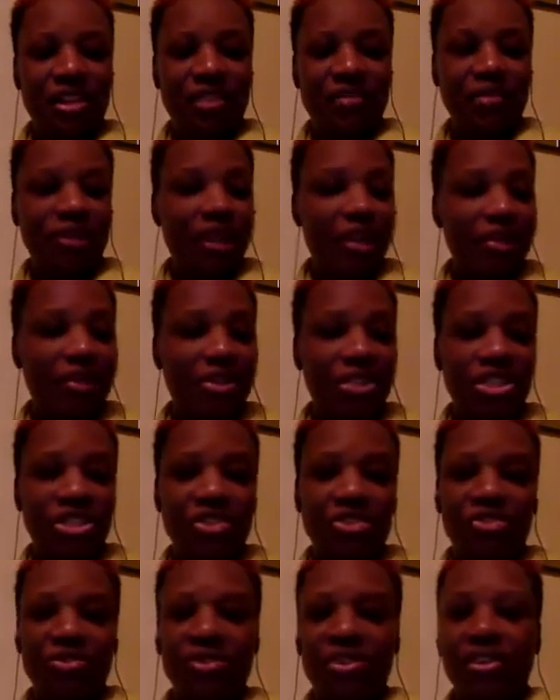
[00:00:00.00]
hello to you
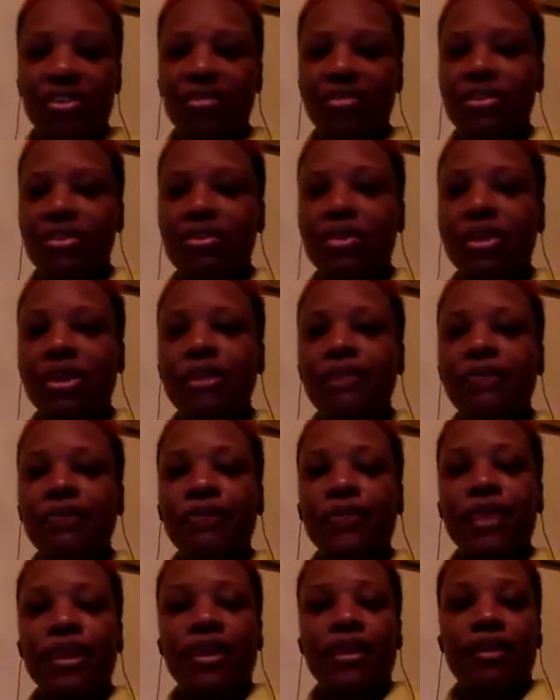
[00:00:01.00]
over there as well,
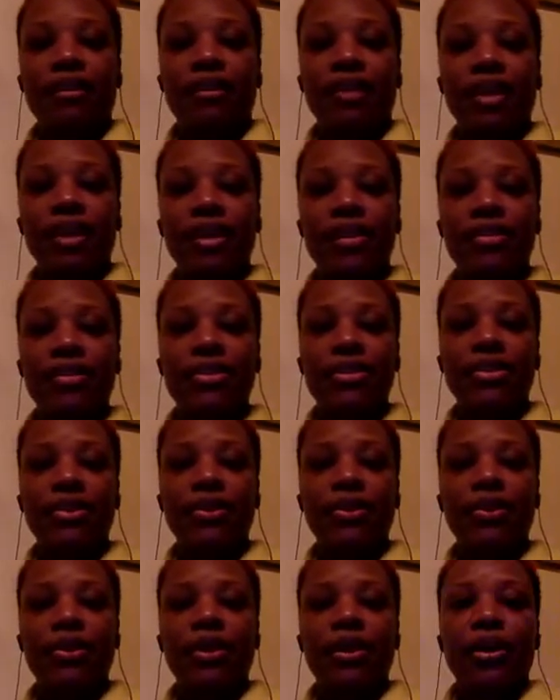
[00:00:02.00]
right?
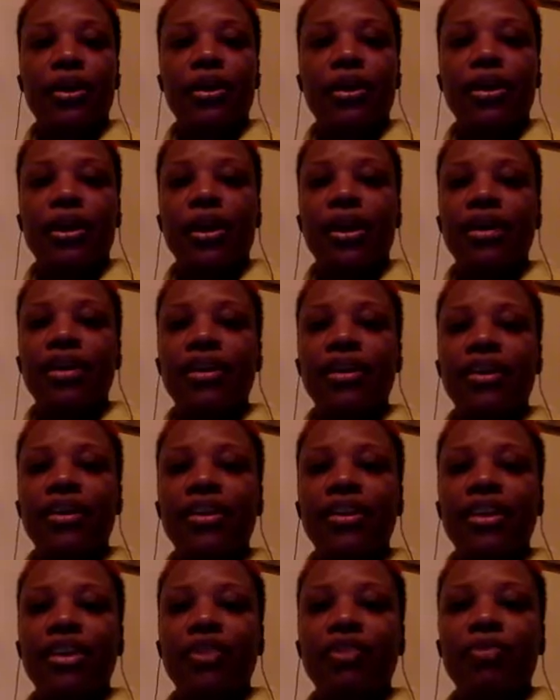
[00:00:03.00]
So
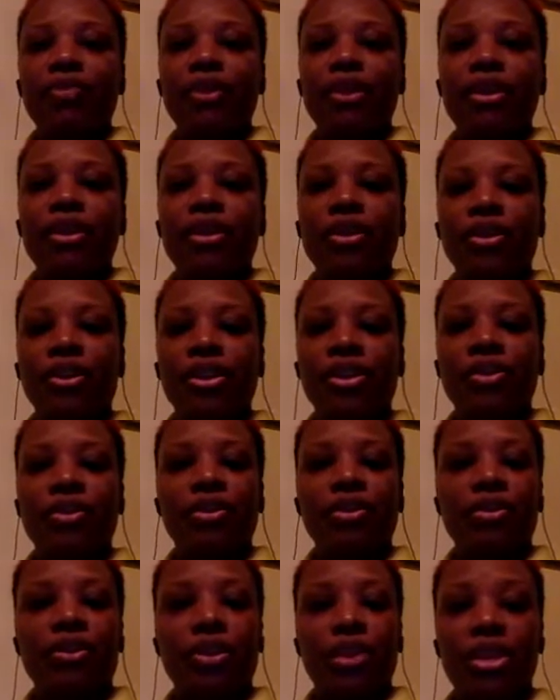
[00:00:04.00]
and we heard, they
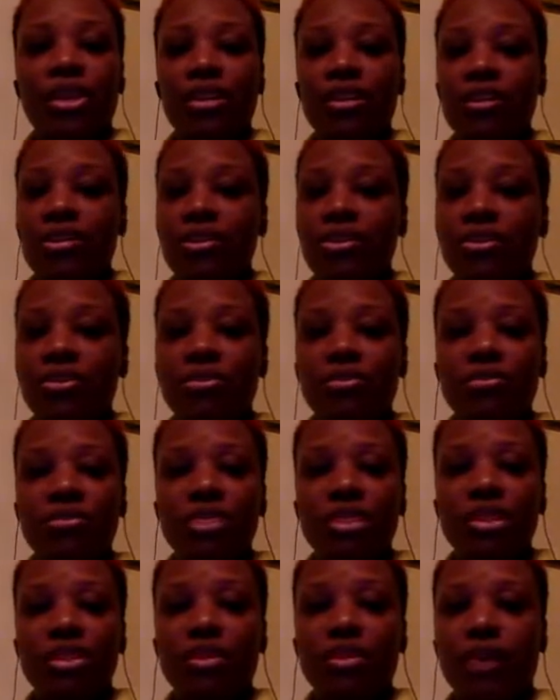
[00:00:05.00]
were in the
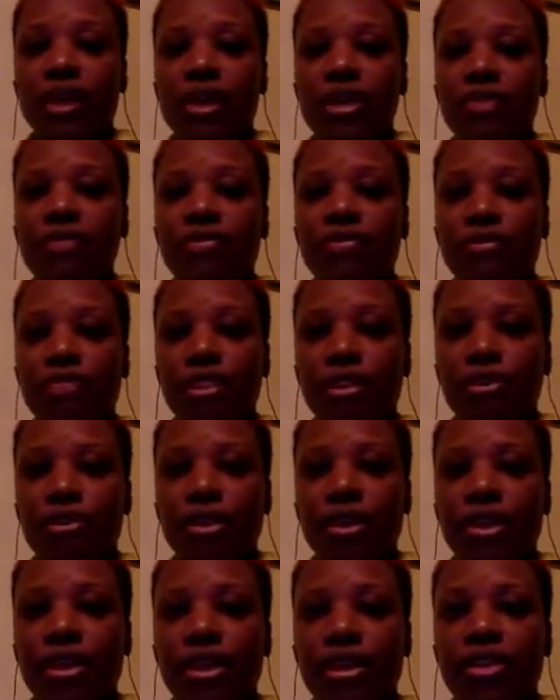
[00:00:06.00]
news quite
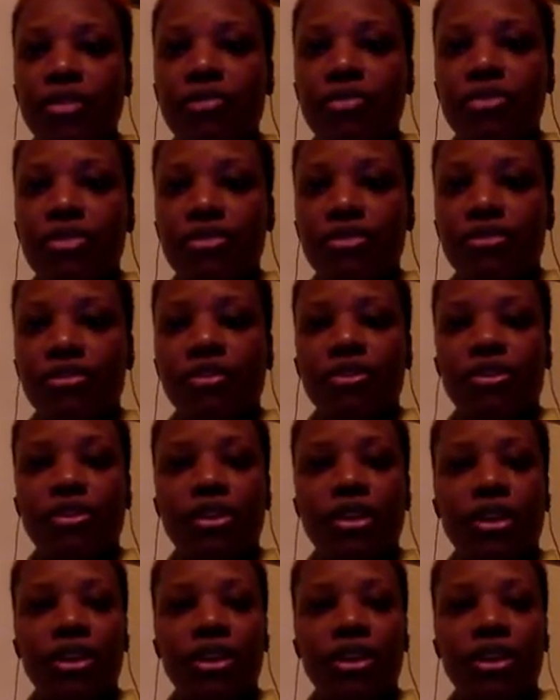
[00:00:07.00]
frequently, and you also heard,